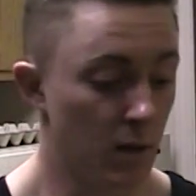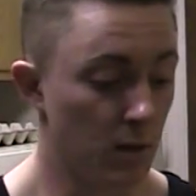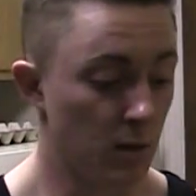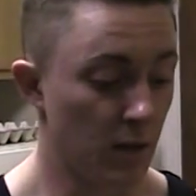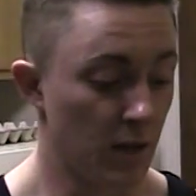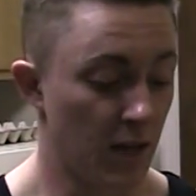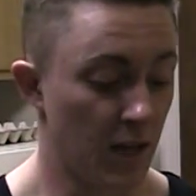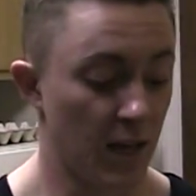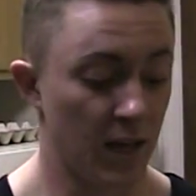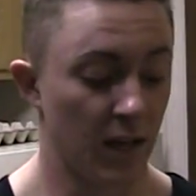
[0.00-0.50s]

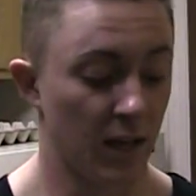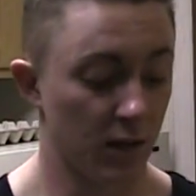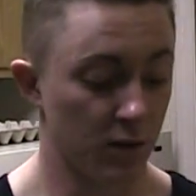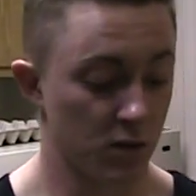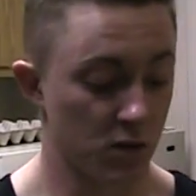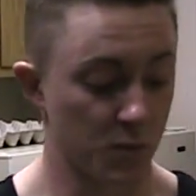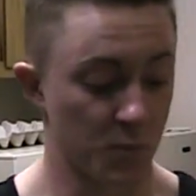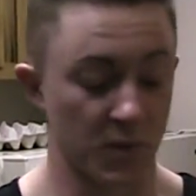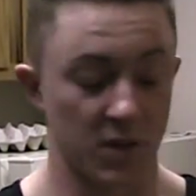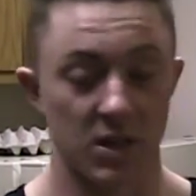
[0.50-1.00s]
hitting
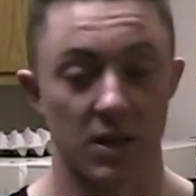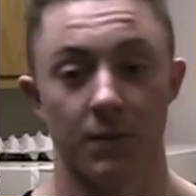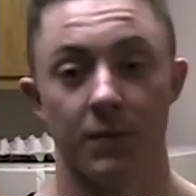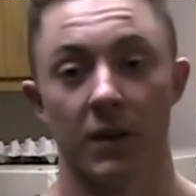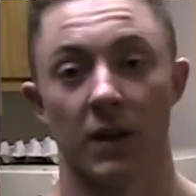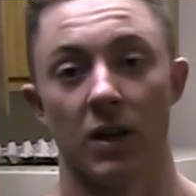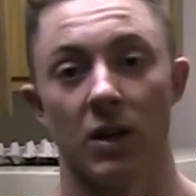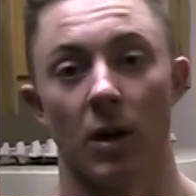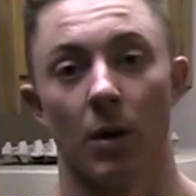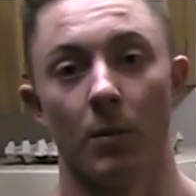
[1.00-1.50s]

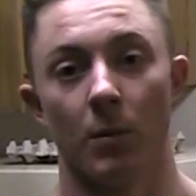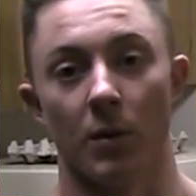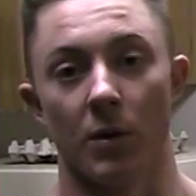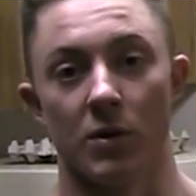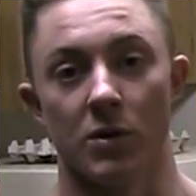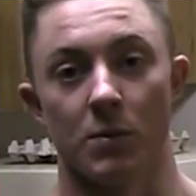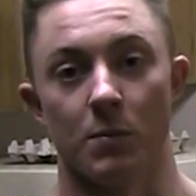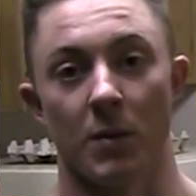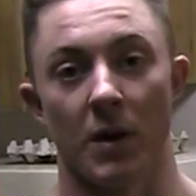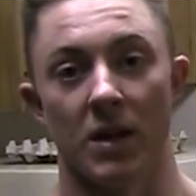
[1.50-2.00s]
specific
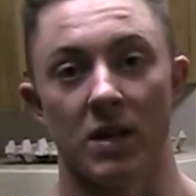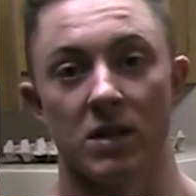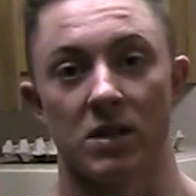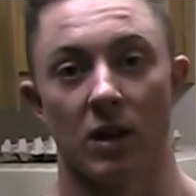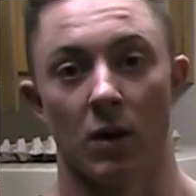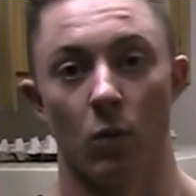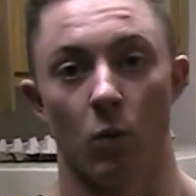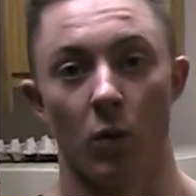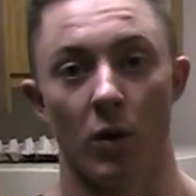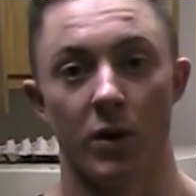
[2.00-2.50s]
numbers based
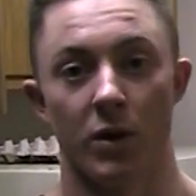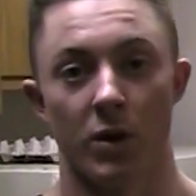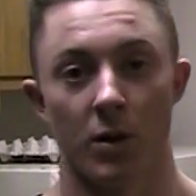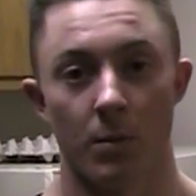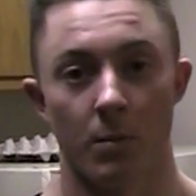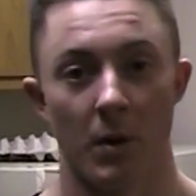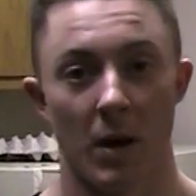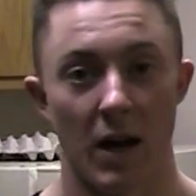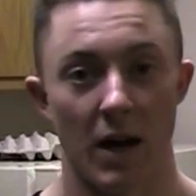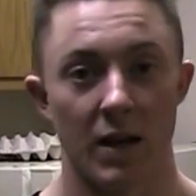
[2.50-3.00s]
on what your
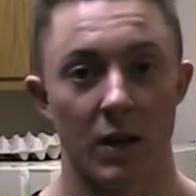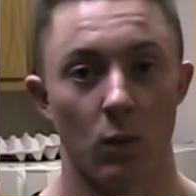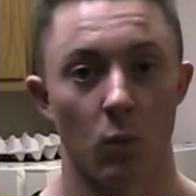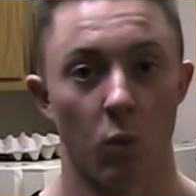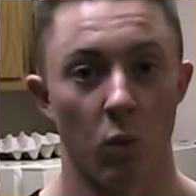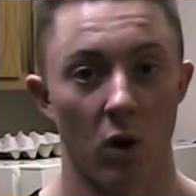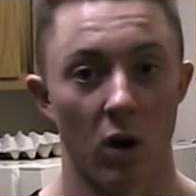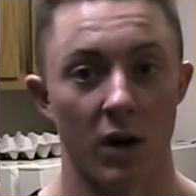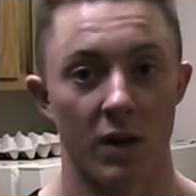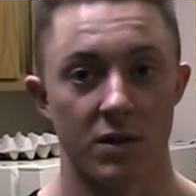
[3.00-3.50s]
body
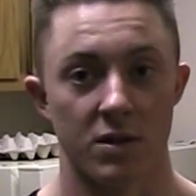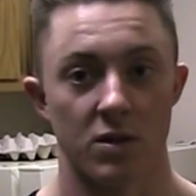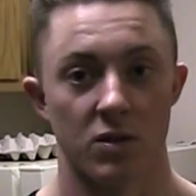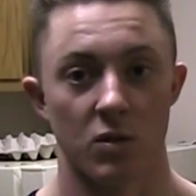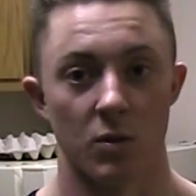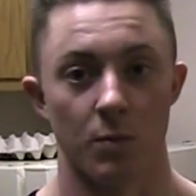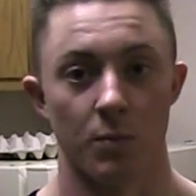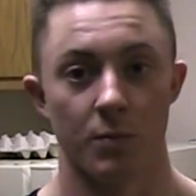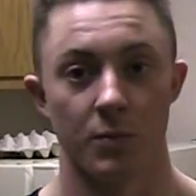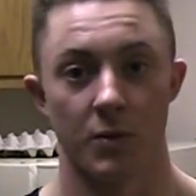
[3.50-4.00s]
wants
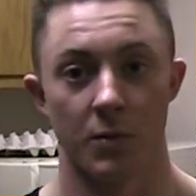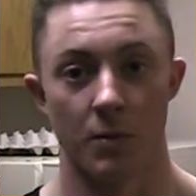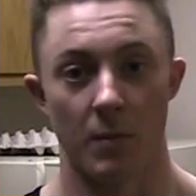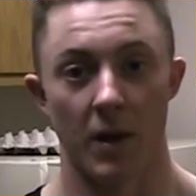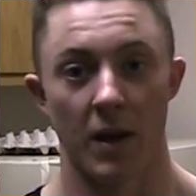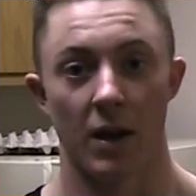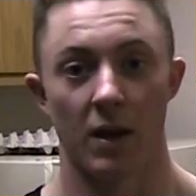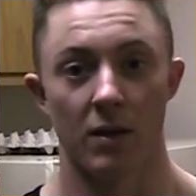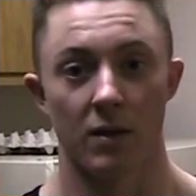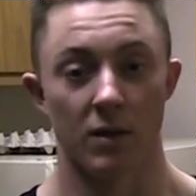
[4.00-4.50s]
to
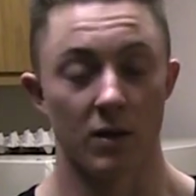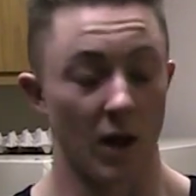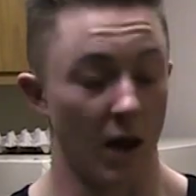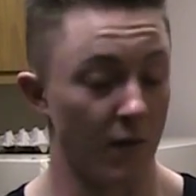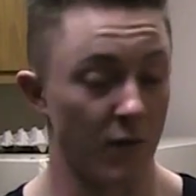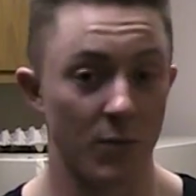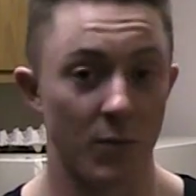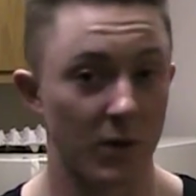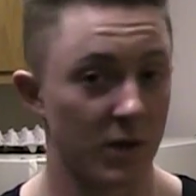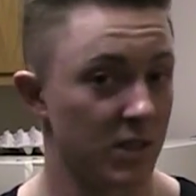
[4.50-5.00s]
make,
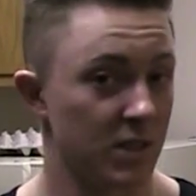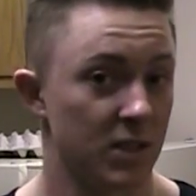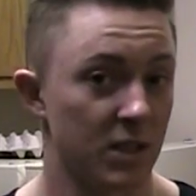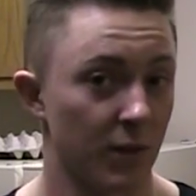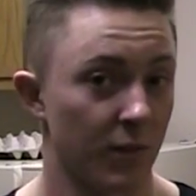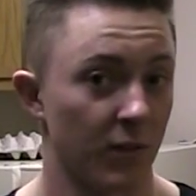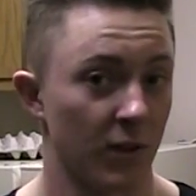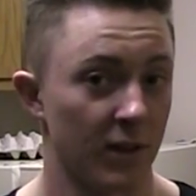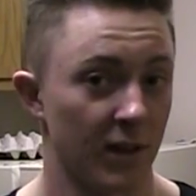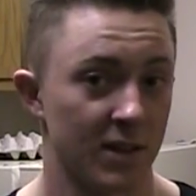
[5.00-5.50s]
everybody's
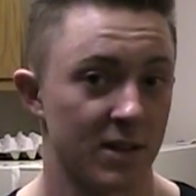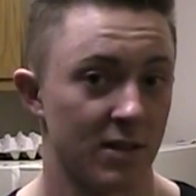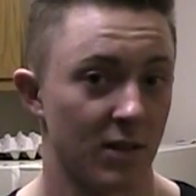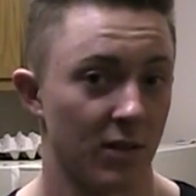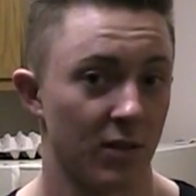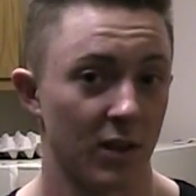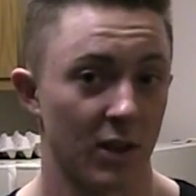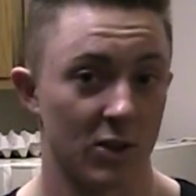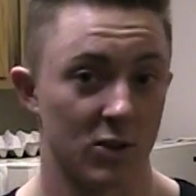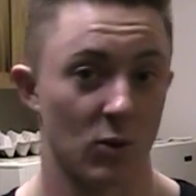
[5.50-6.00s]
different, that's the
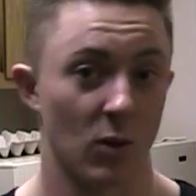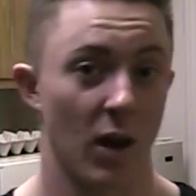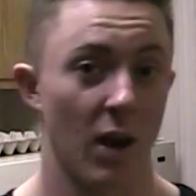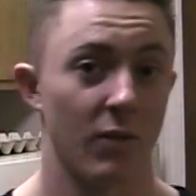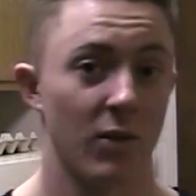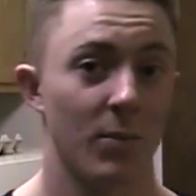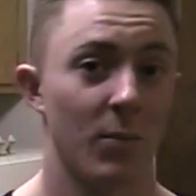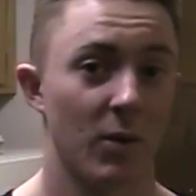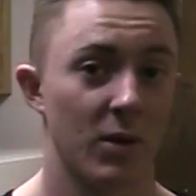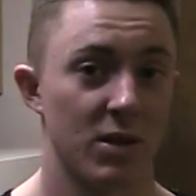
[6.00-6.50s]
thing. So
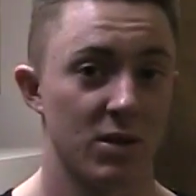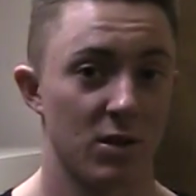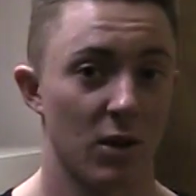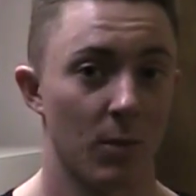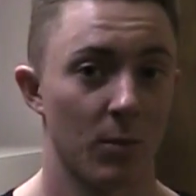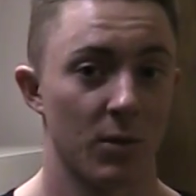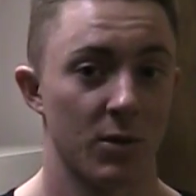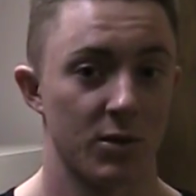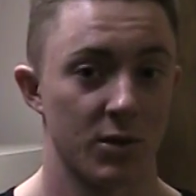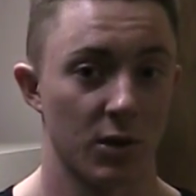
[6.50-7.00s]
everybody's
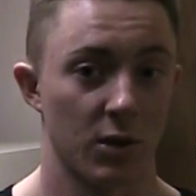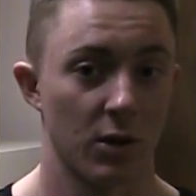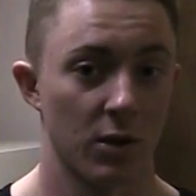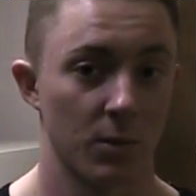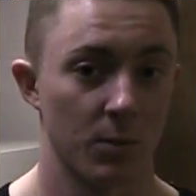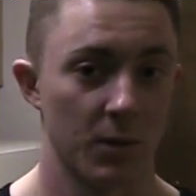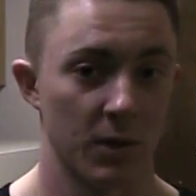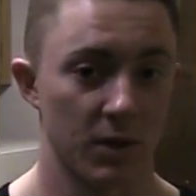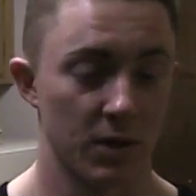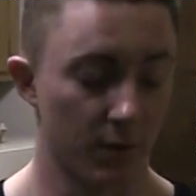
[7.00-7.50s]
numbers are going to
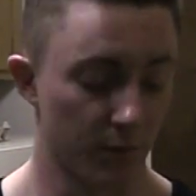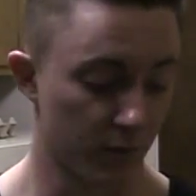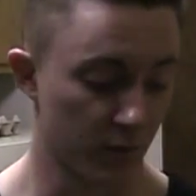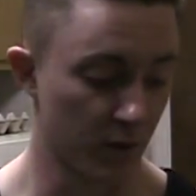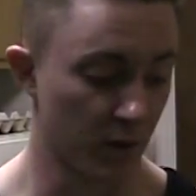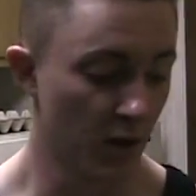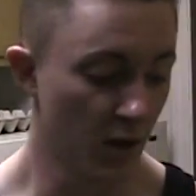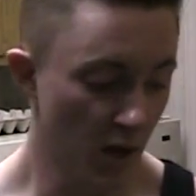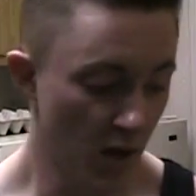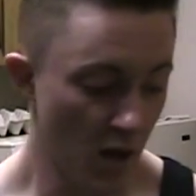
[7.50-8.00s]
be different.